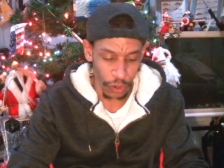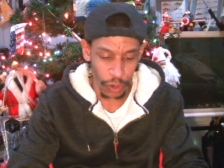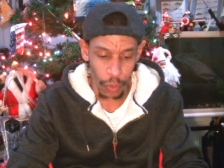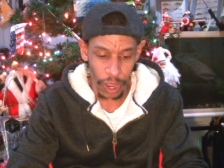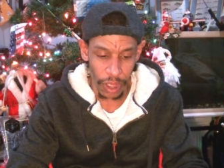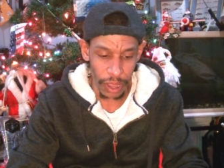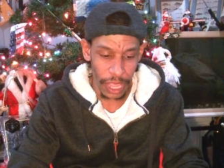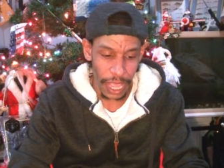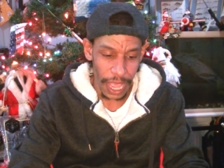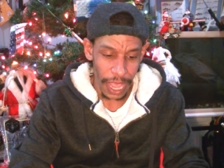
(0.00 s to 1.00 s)
work well.
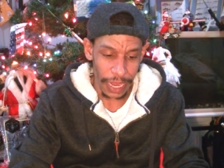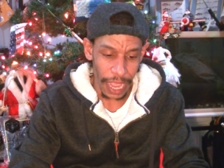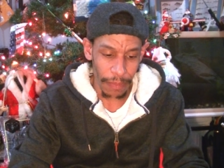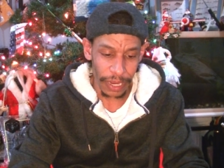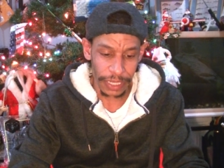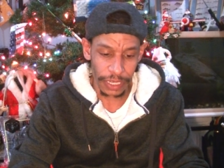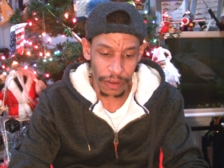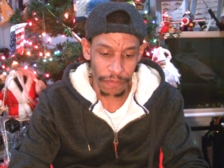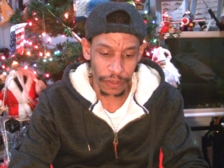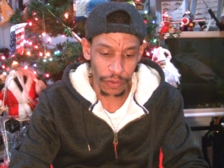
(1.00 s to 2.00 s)
I got
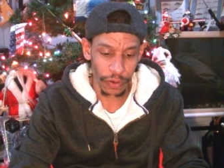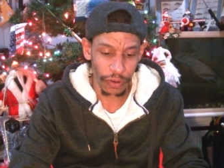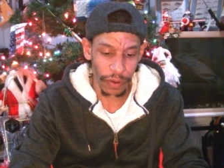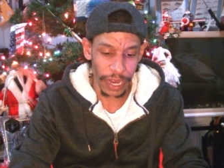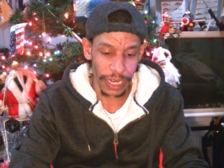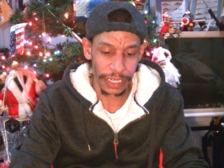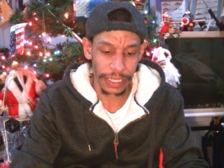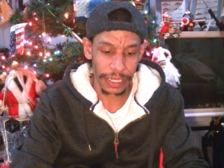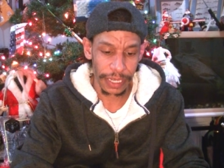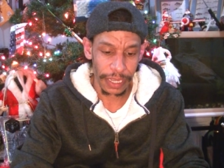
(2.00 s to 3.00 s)
myself a Tour
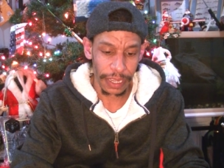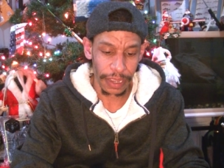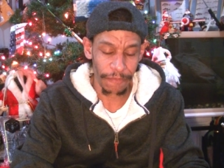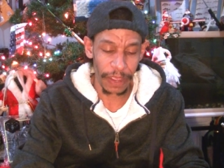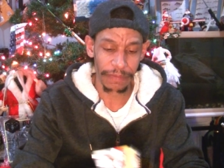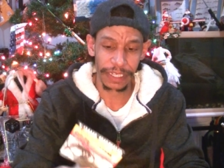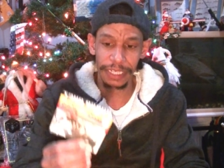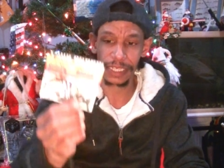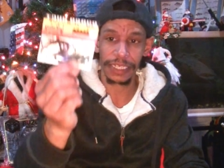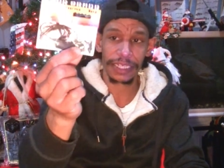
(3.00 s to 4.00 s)
Grades uh, 5
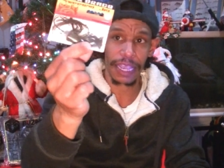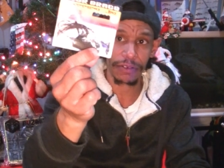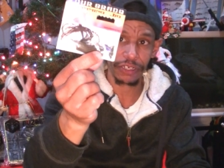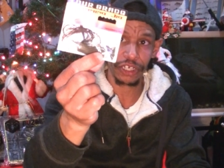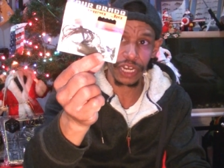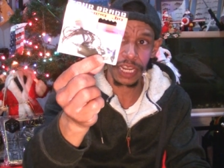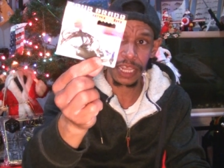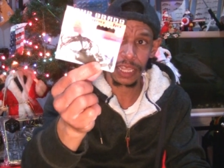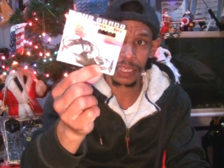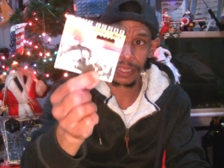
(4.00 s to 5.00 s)
16 out
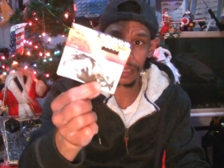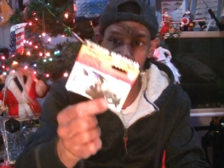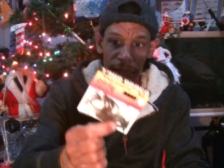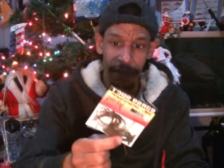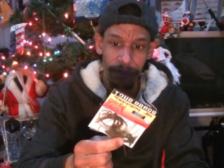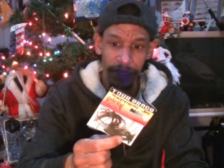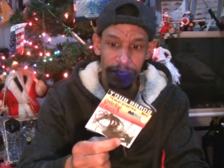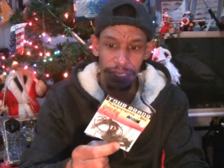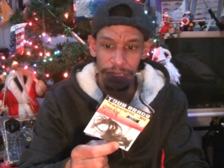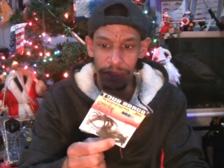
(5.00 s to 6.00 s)
jig. Um,
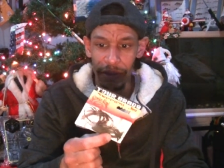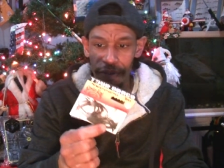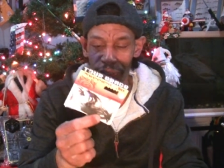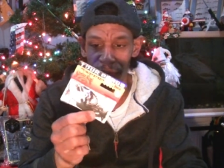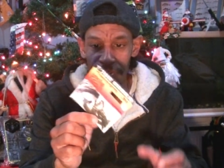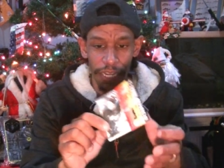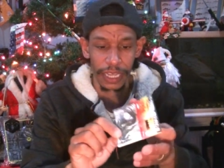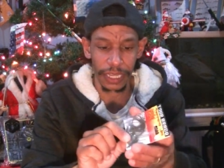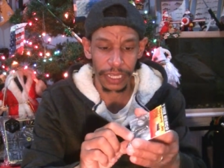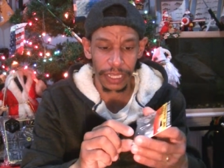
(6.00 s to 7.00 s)
this is in the Costa
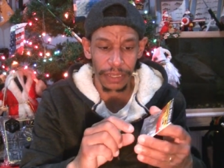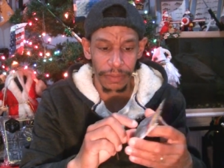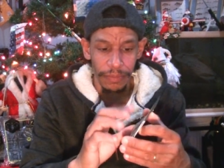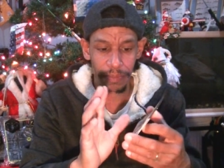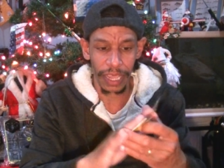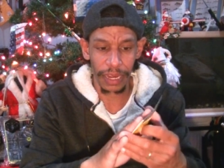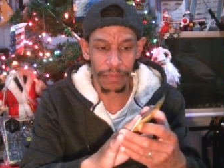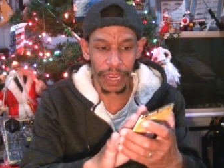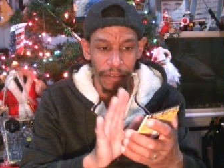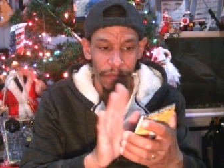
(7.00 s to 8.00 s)
Rica,
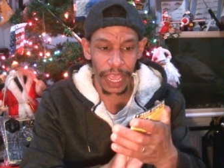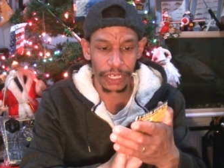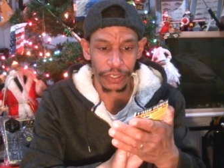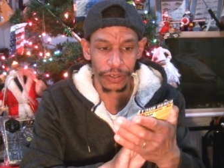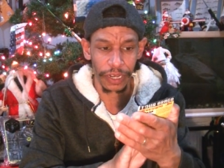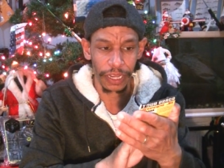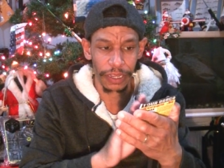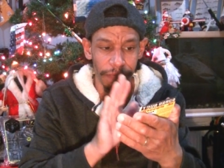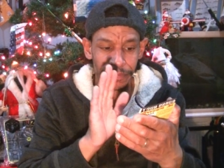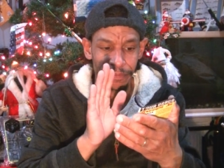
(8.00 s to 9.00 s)
made, manufactured.
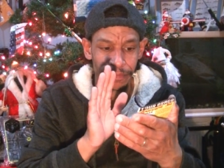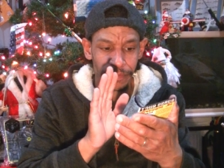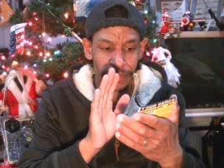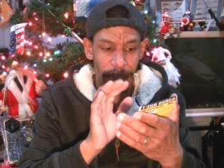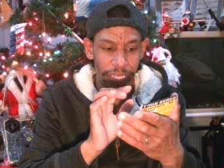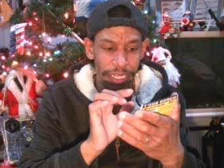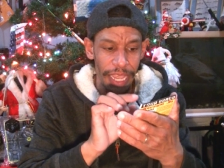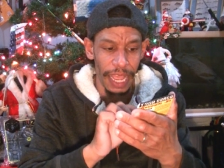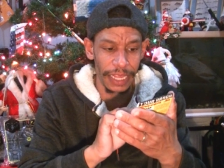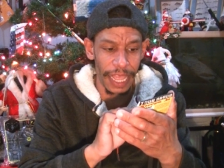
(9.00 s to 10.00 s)
Um, it's
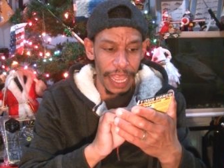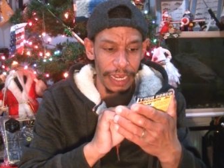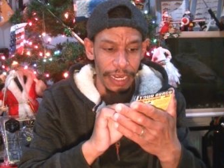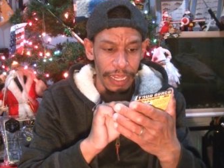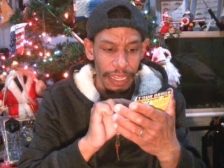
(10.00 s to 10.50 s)
got that